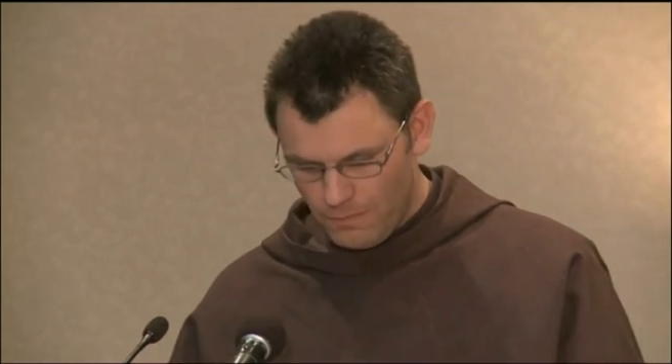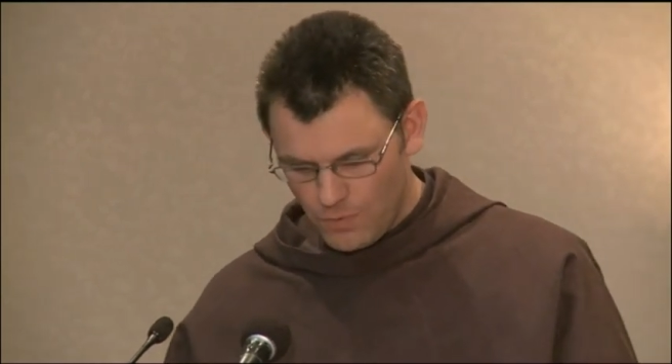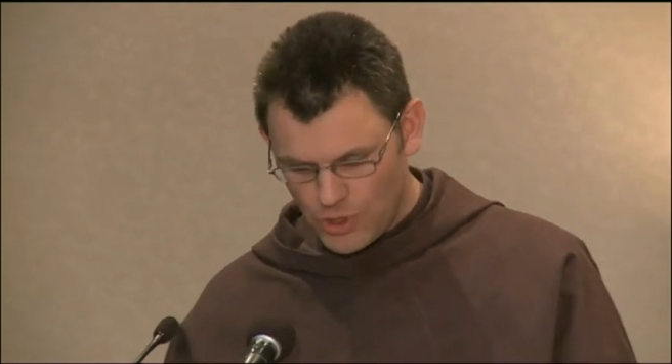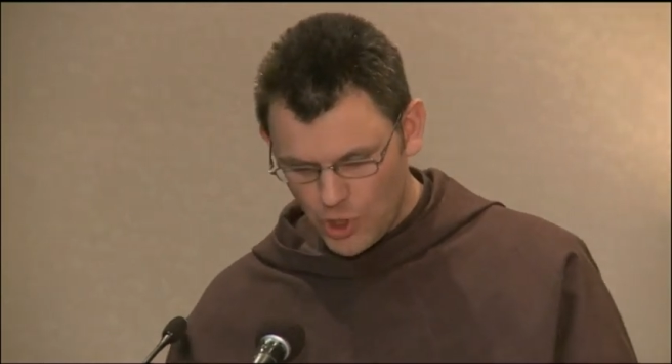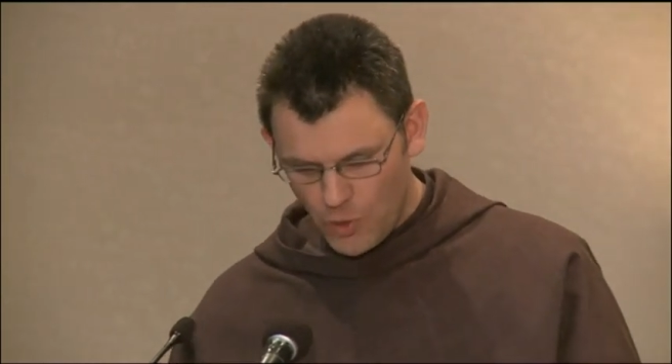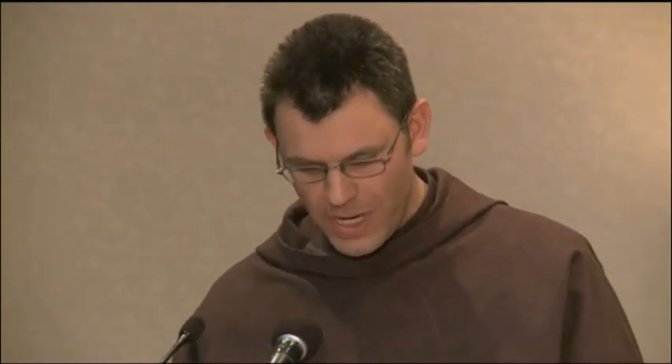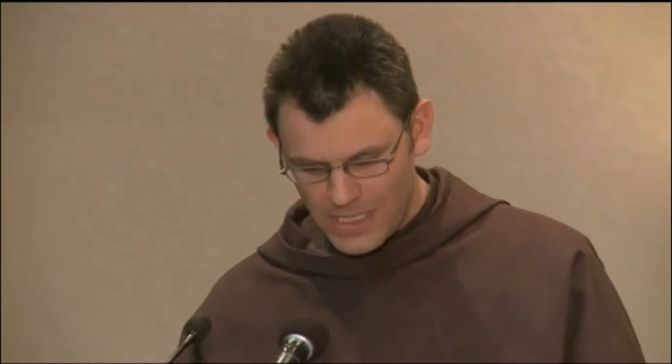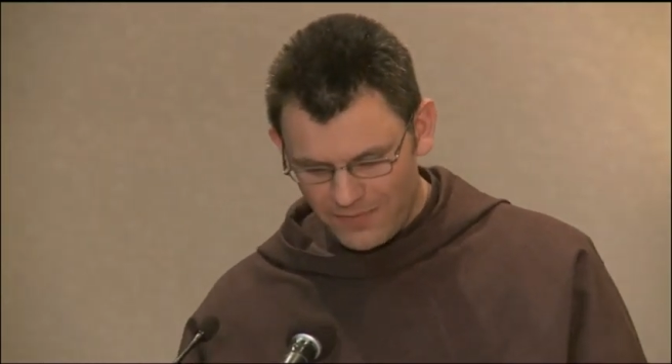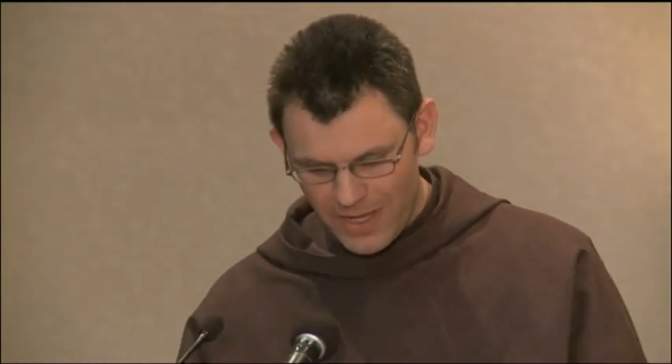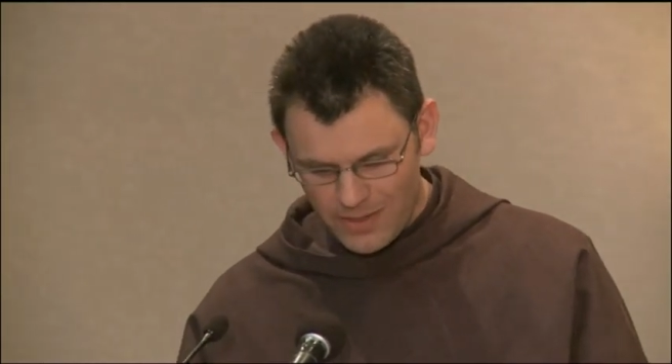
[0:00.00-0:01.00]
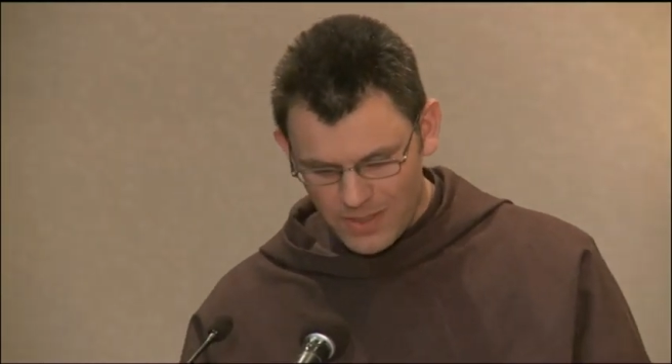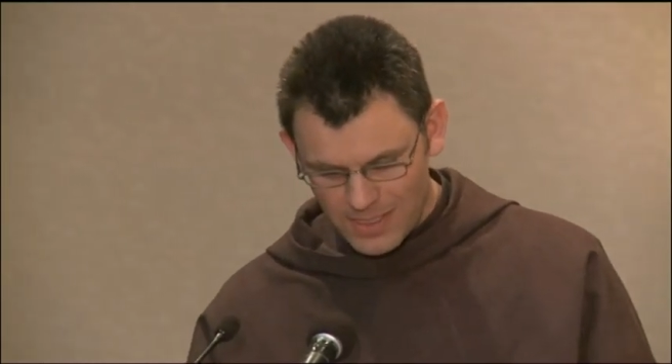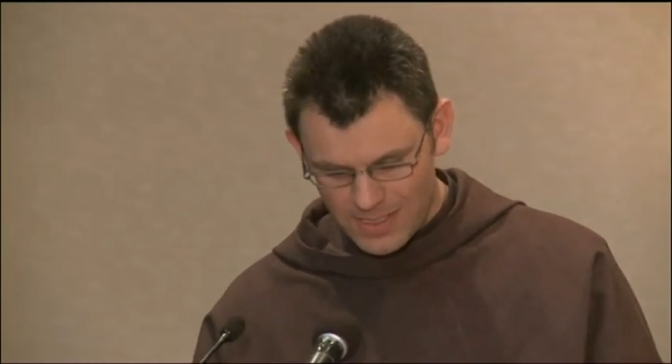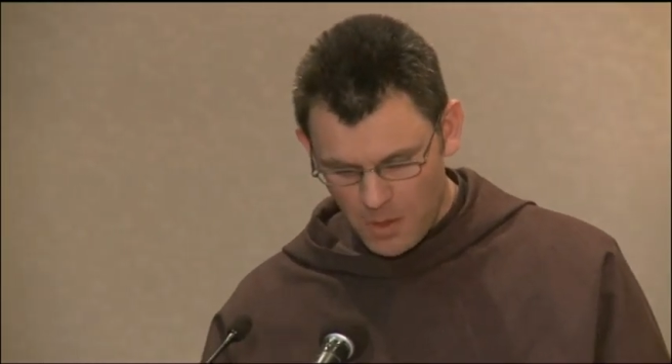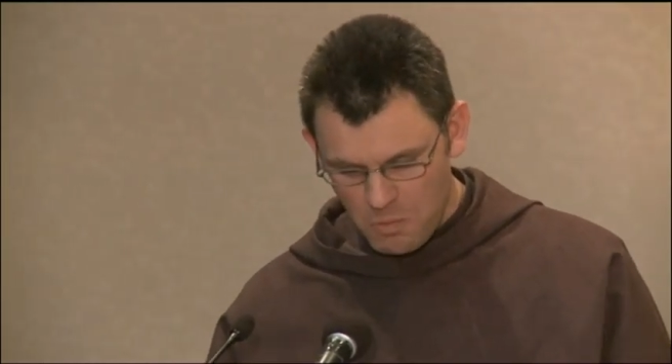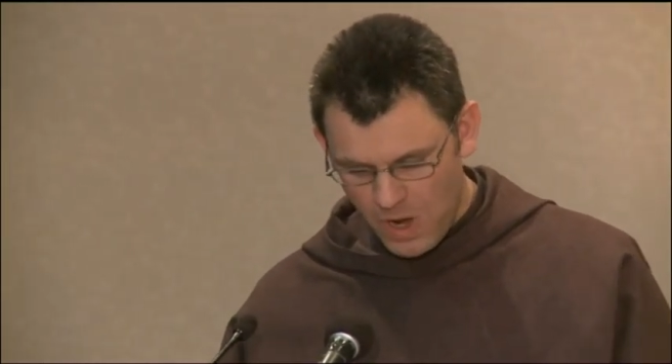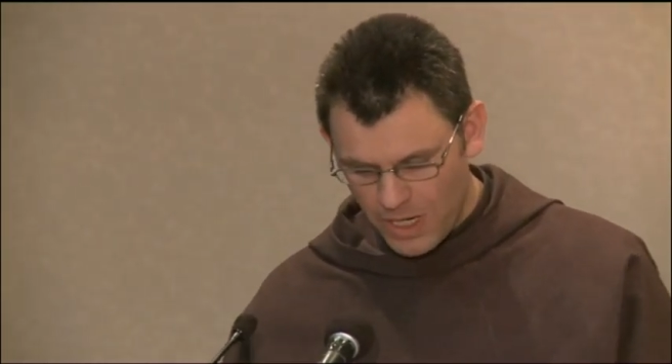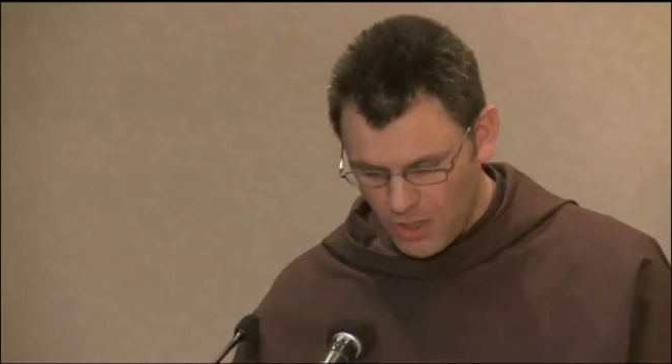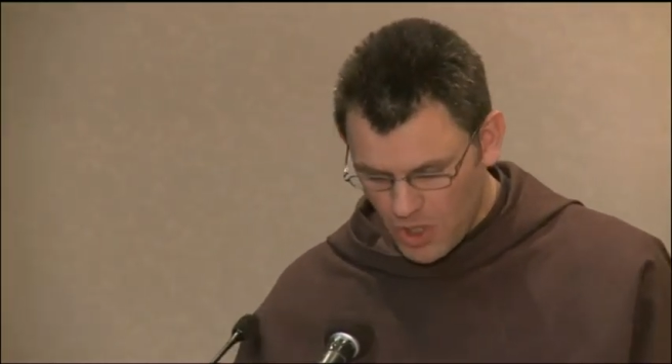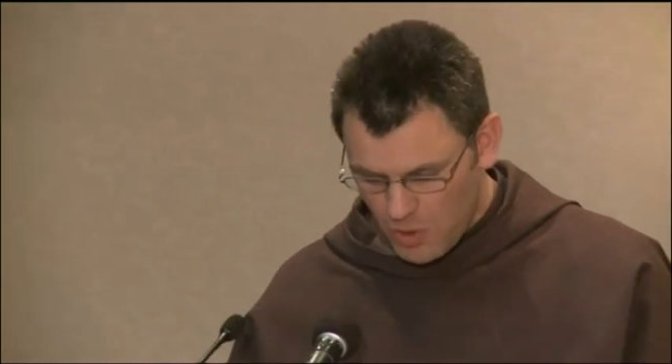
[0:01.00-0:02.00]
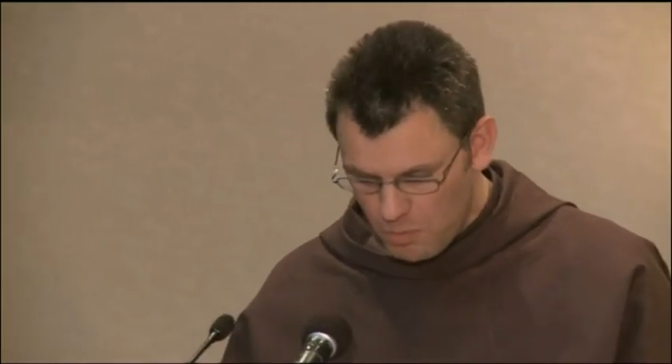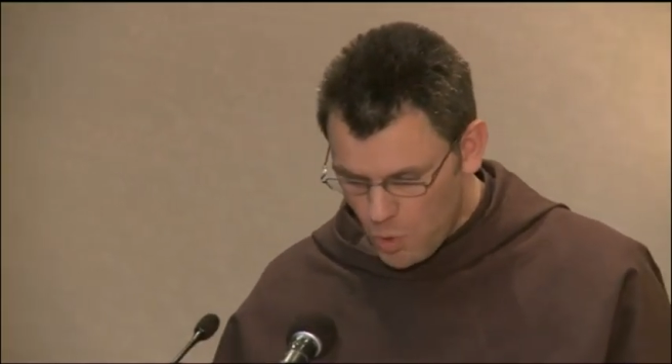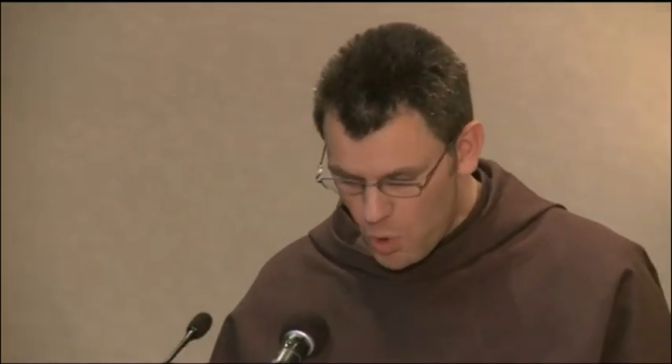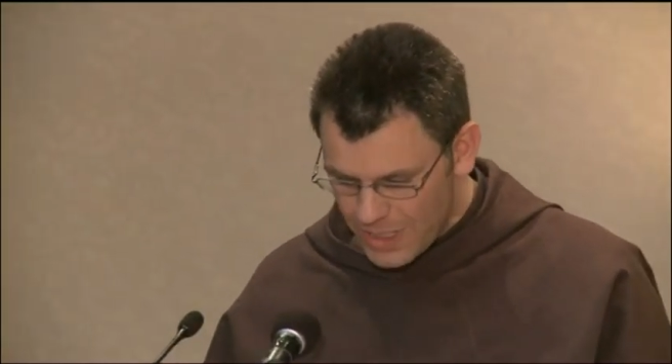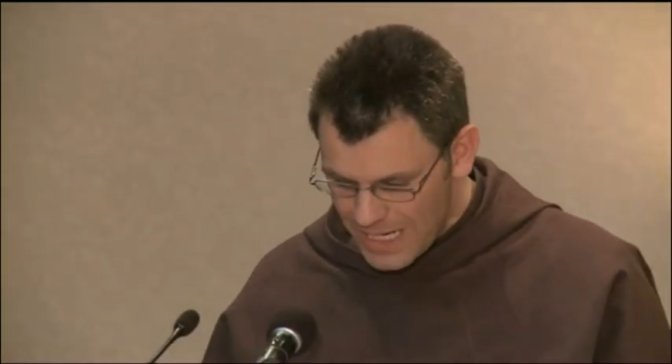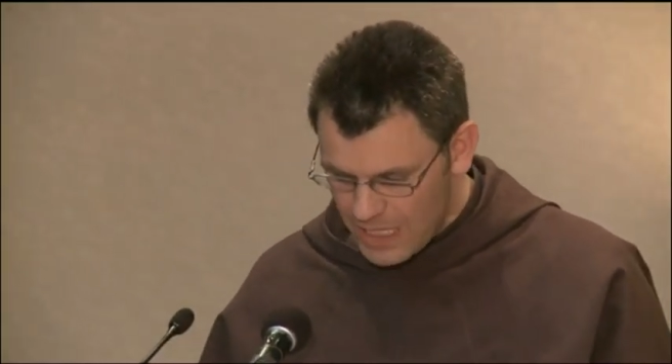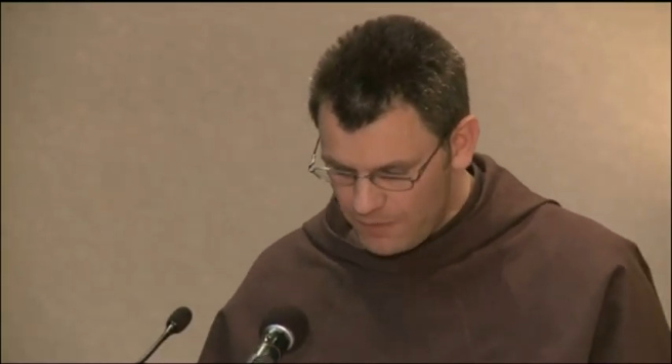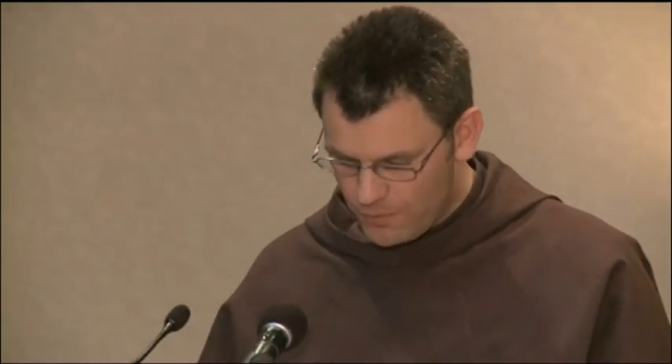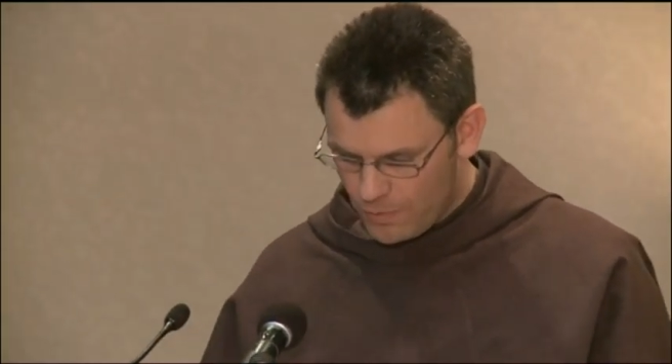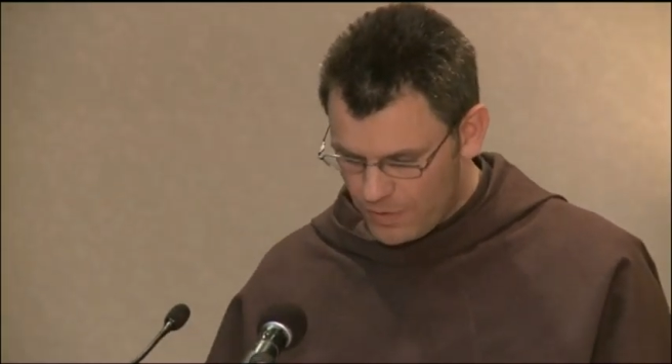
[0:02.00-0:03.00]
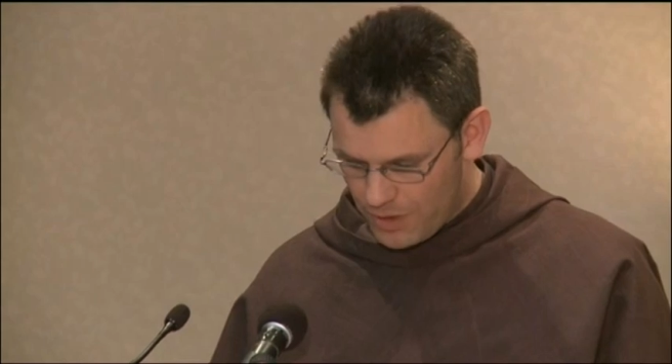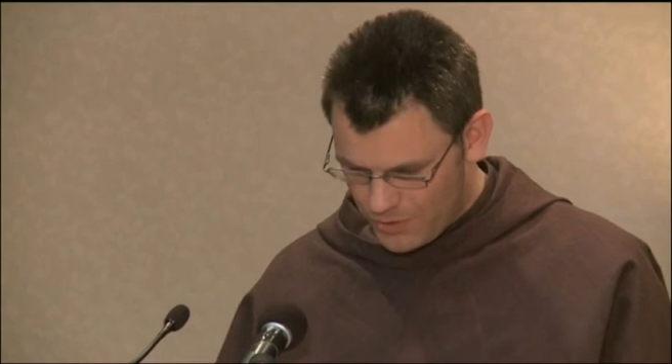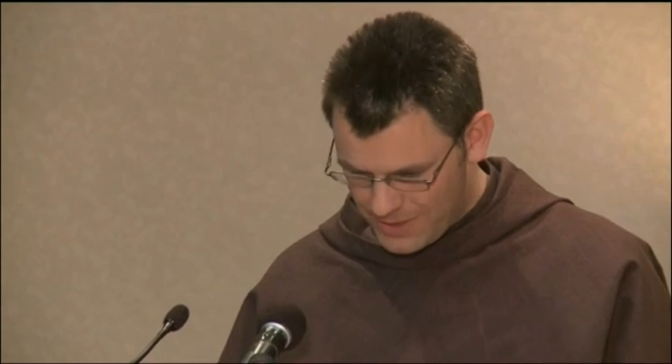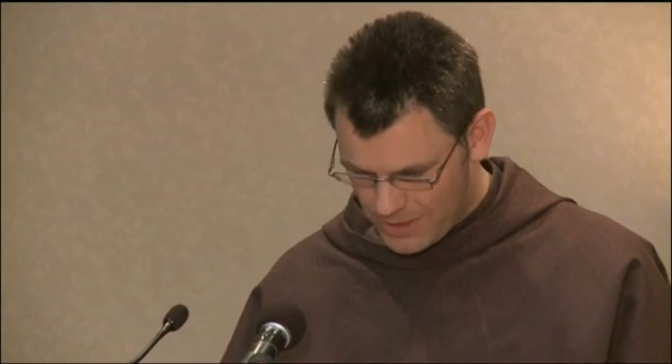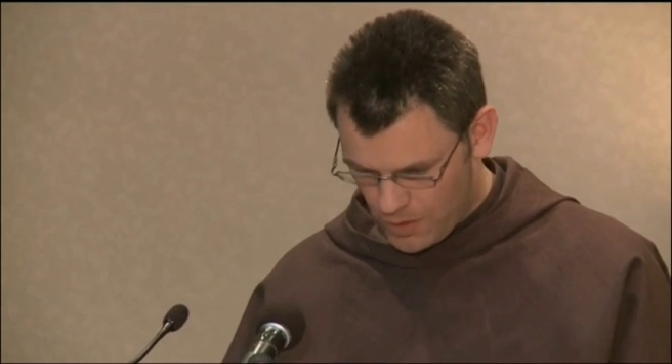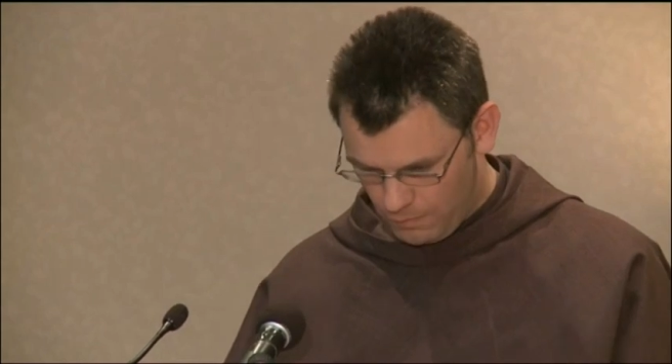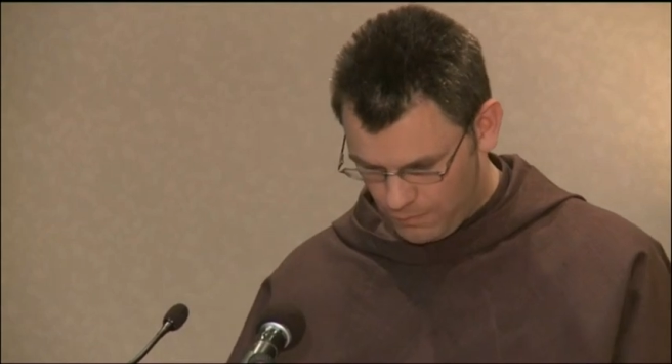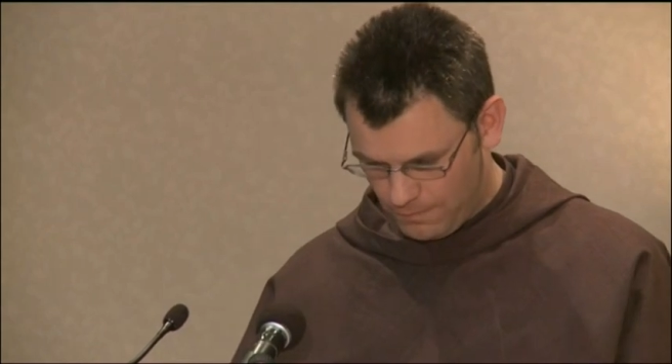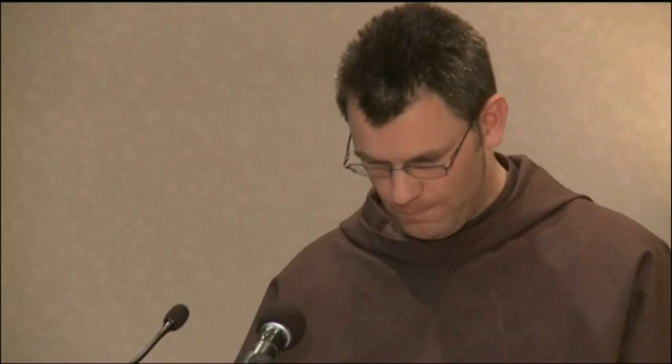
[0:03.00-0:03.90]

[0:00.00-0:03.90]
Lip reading: for she always found someone more needful than herself.